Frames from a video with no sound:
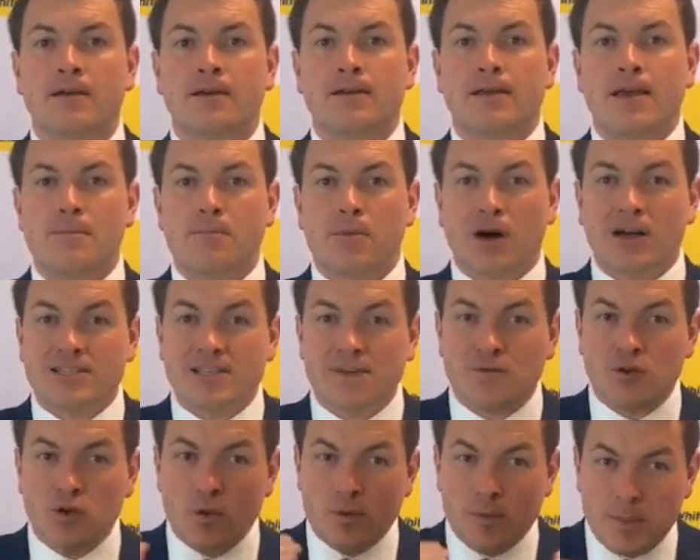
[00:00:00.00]
Again, guys,
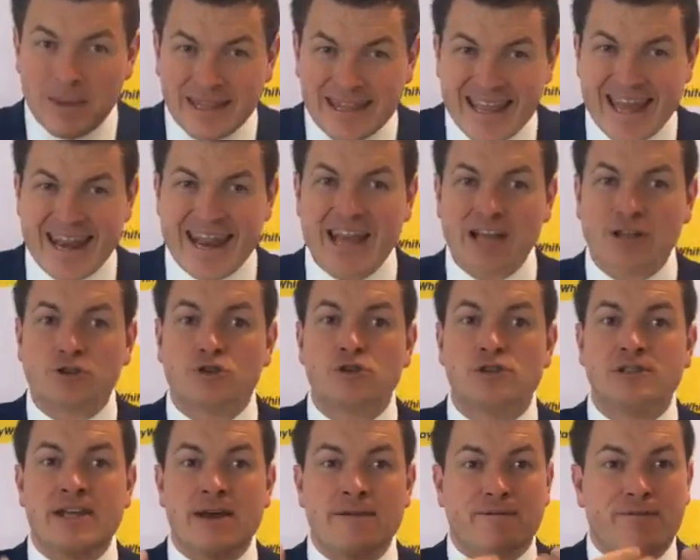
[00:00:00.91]
if you bid that extra
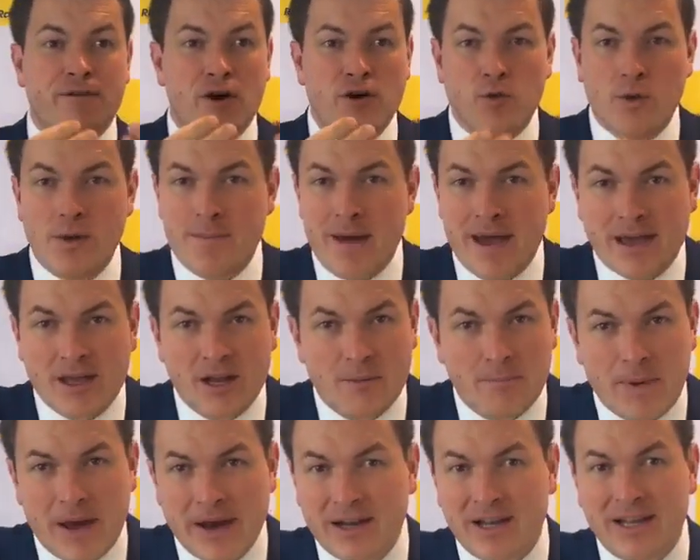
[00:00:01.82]
step further, we make it
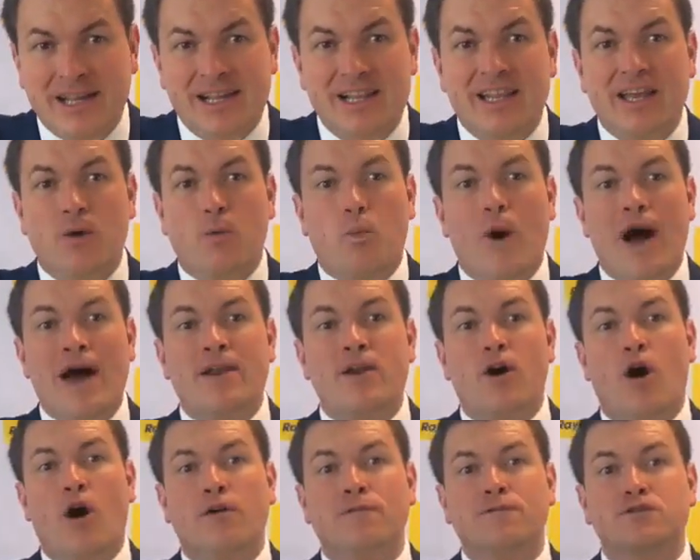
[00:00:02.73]
abundantly clear one
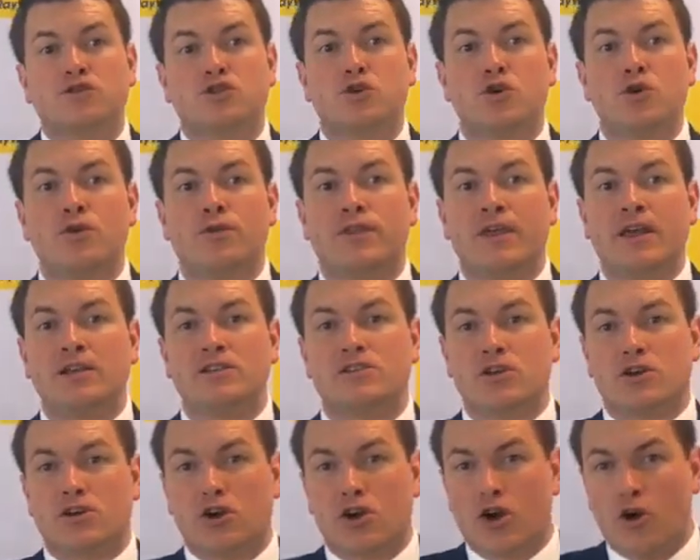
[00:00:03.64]
of two things
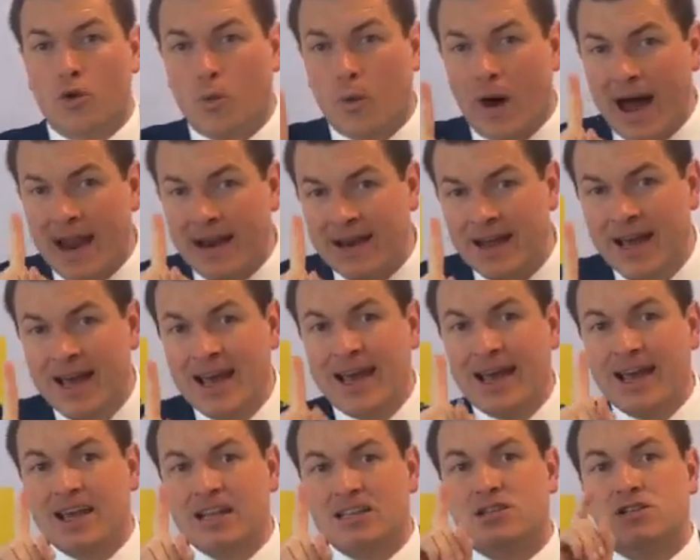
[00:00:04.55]
occur. One,
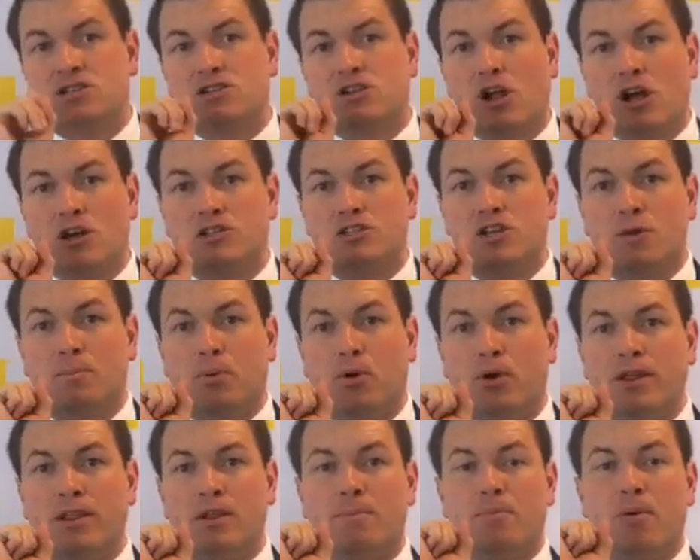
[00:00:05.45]
it gets us closer to
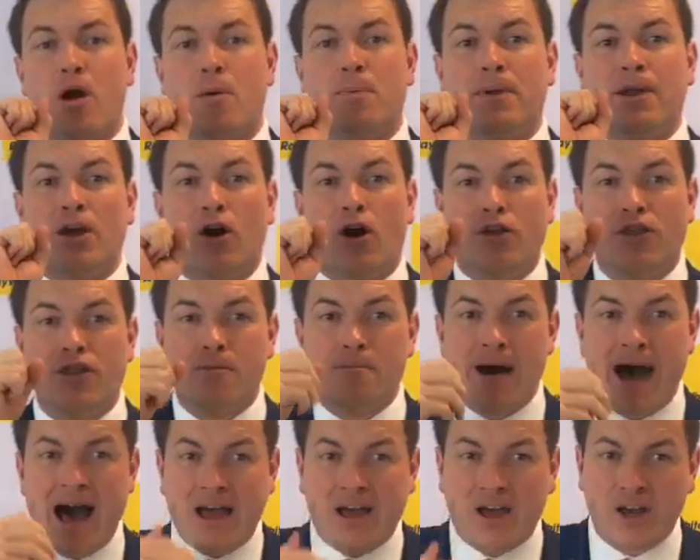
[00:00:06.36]
putting the property on the
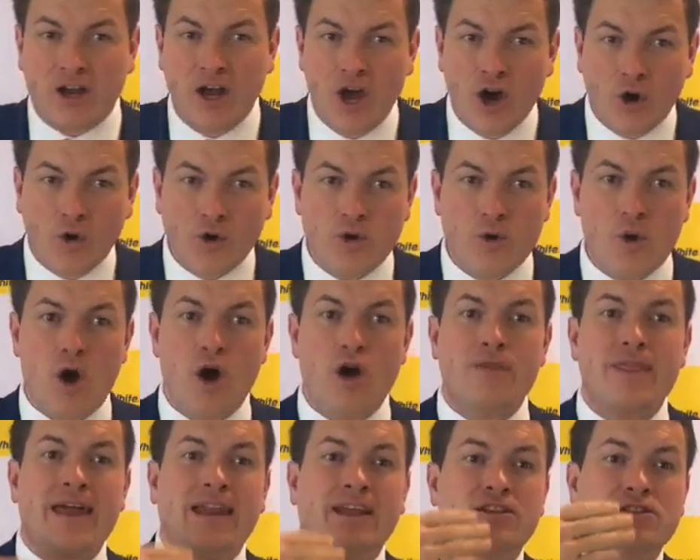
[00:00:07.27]
market, or you
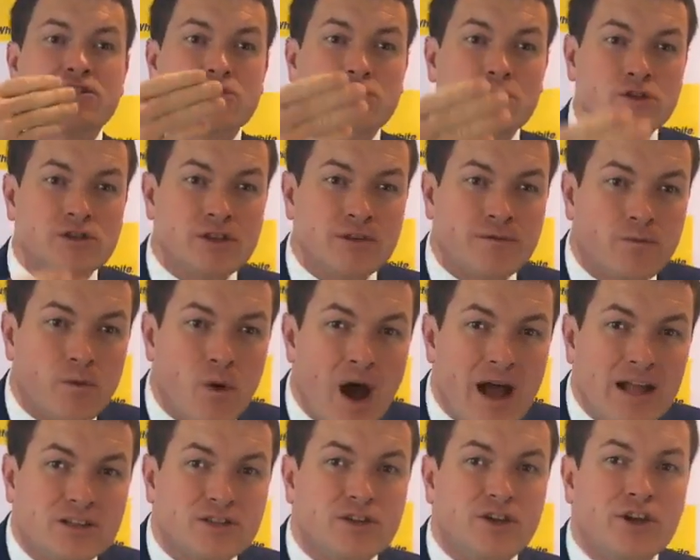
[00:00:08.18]
earn that exclusive
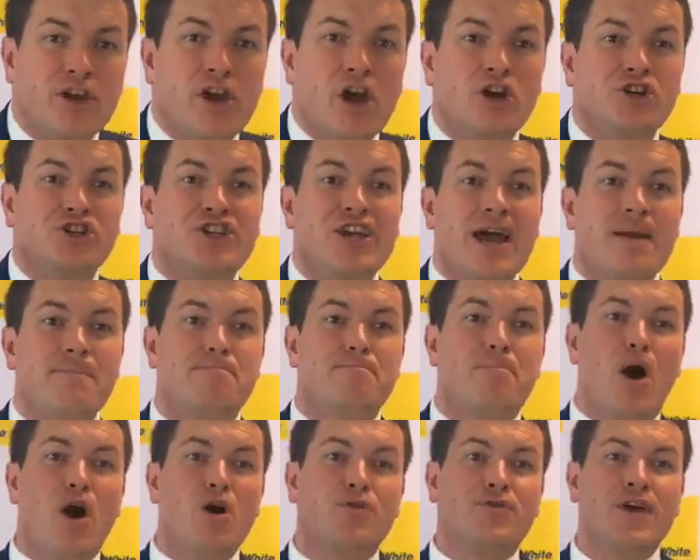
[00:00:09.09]
right to negotiate.
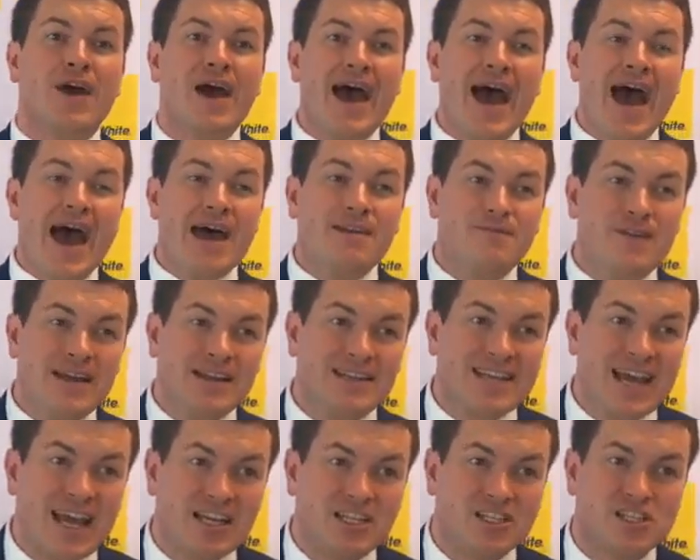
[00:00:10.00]
Both
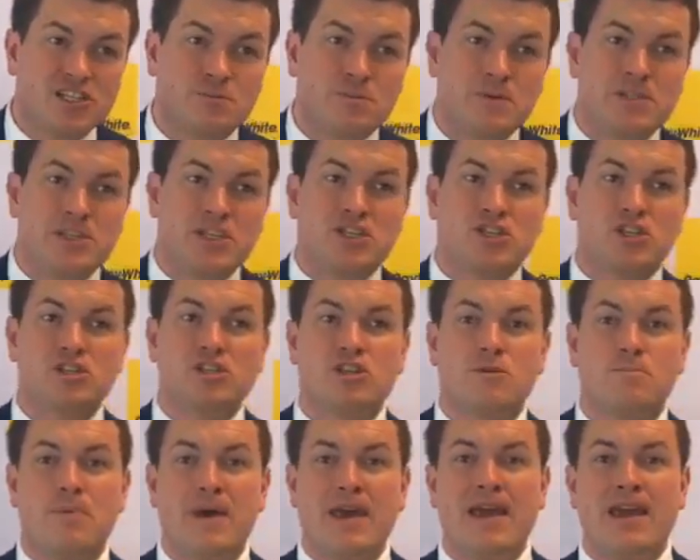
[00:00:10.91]
advantageous positions to
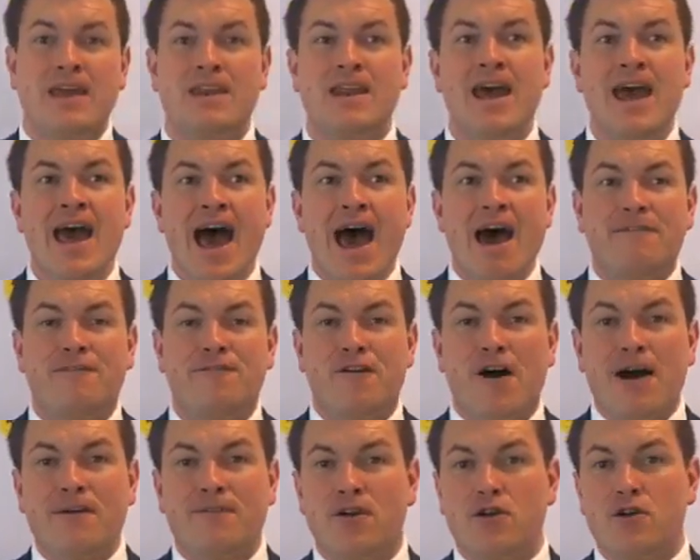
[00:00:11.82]
be in at
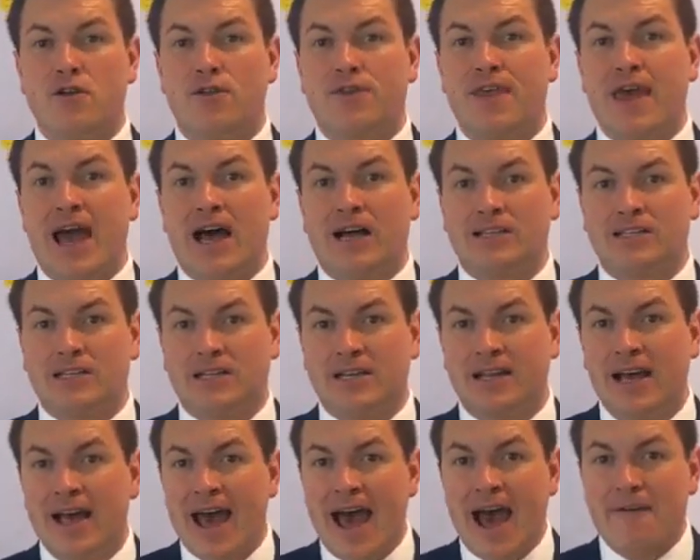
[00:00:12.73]

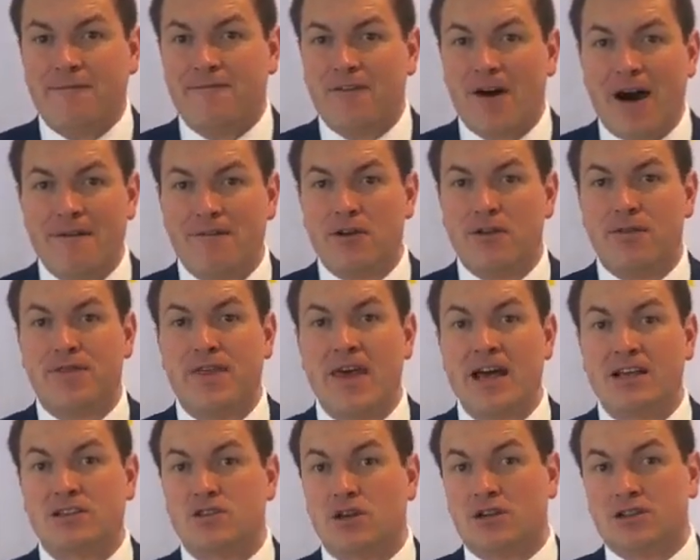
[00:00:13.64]
$500,000. At
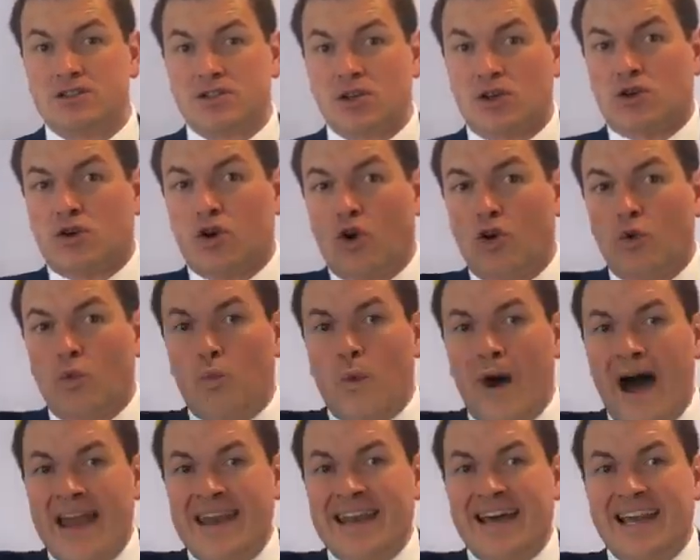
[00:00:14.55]
$500,000 a call.
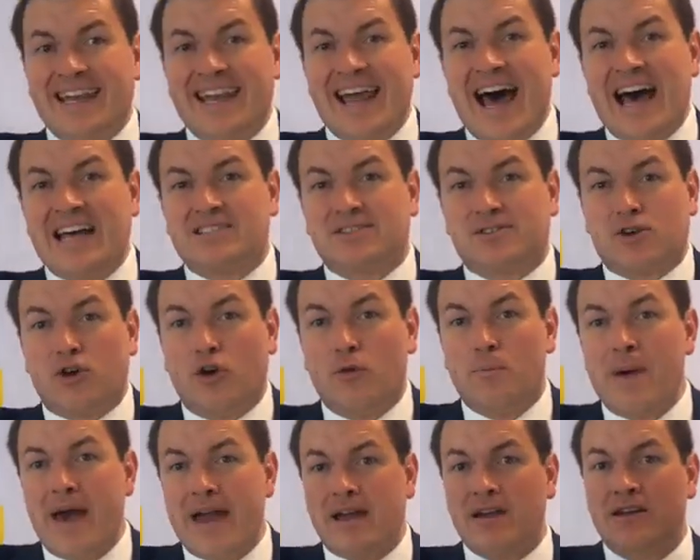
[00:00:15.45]
One last call
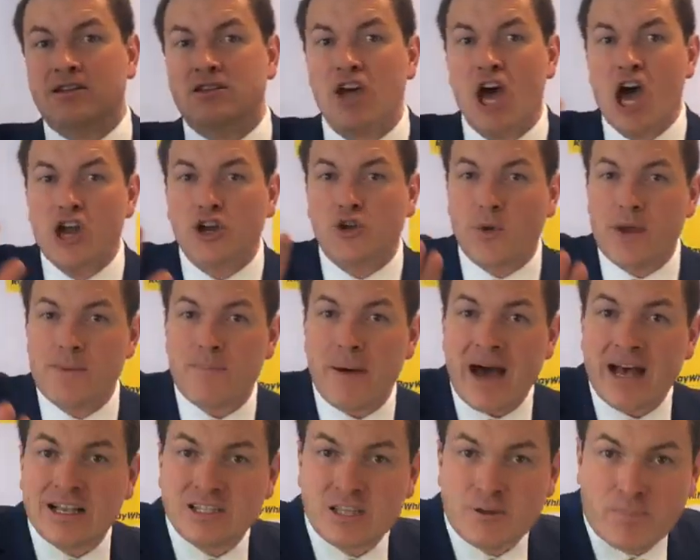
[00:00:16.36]
beckons. Do we
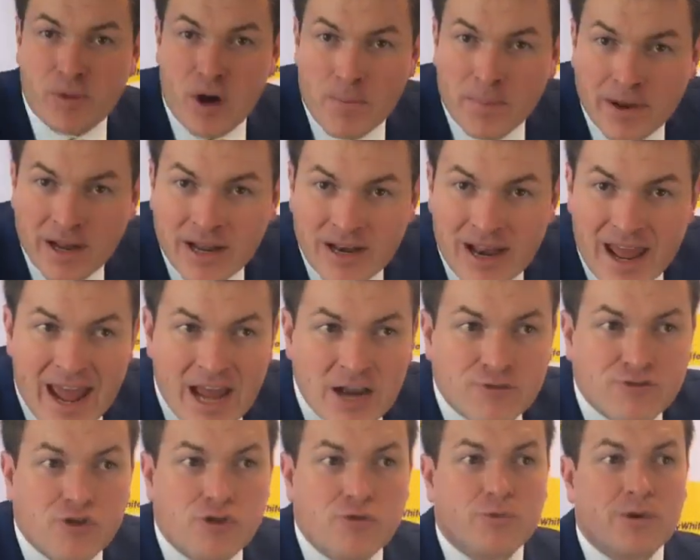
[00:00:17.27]
pass the property in?
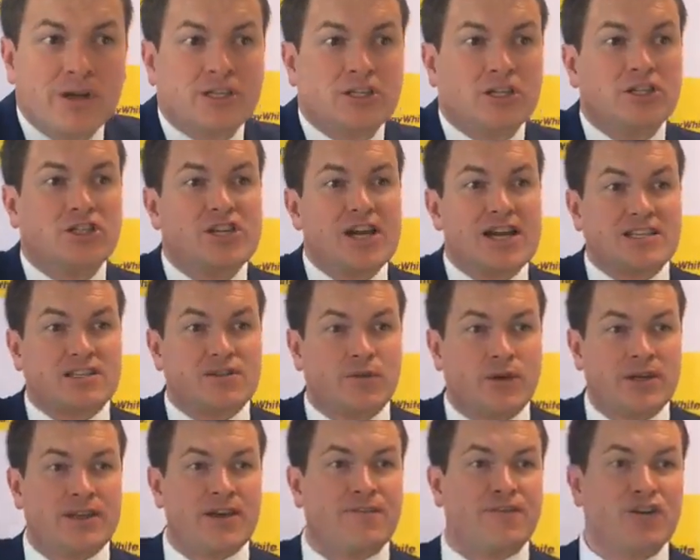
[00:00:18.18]
Andrew, Richard, Jess,
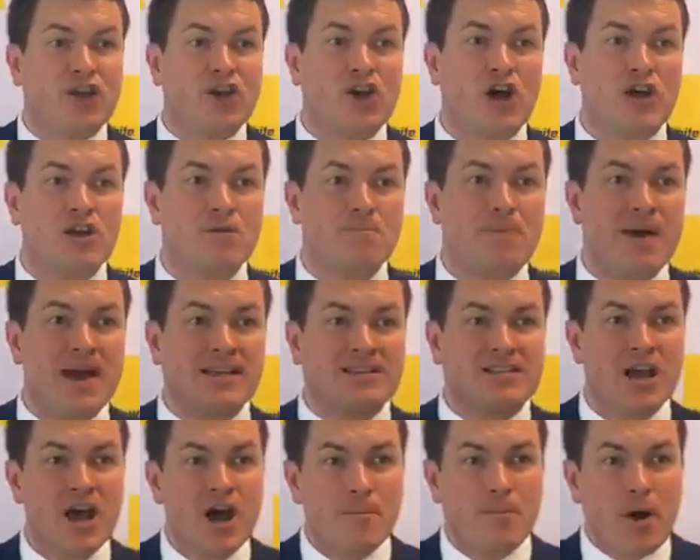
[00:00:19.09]
we definitely got your
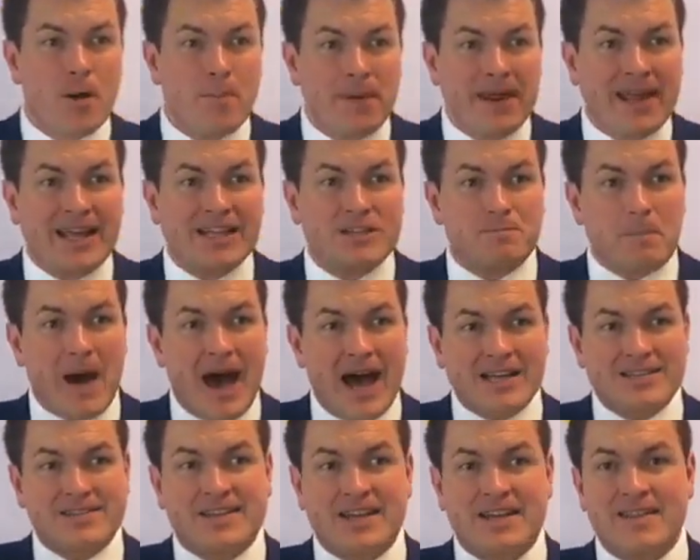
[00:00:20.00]
best. Property gets
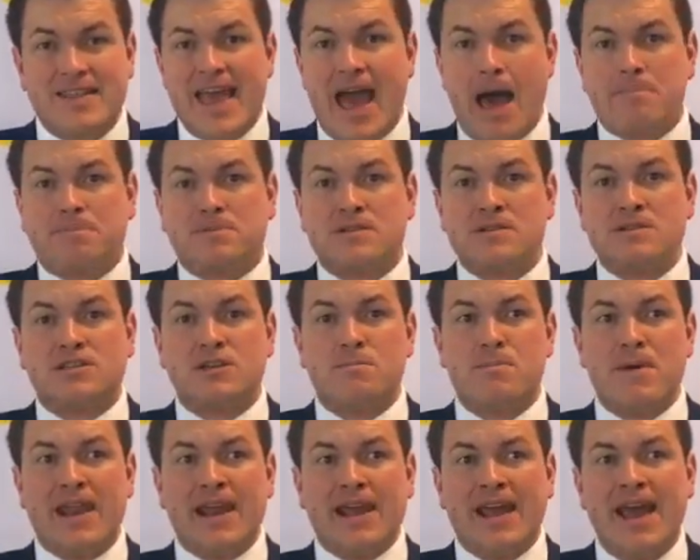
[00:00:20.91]
passed in the absence of
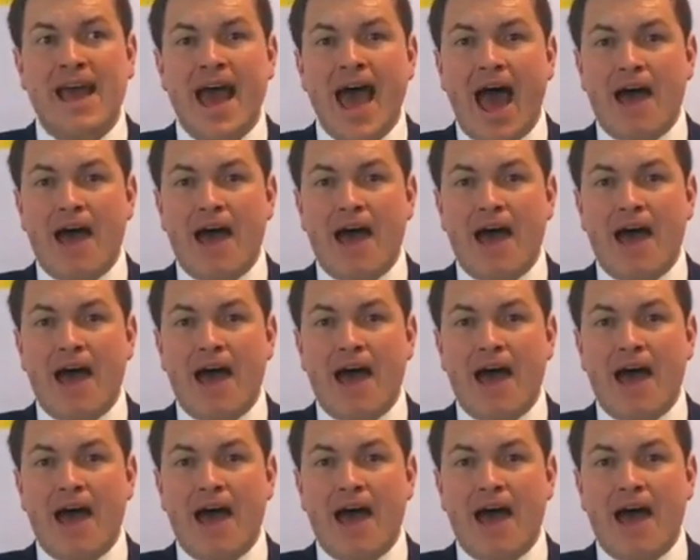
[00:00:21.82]
bidding.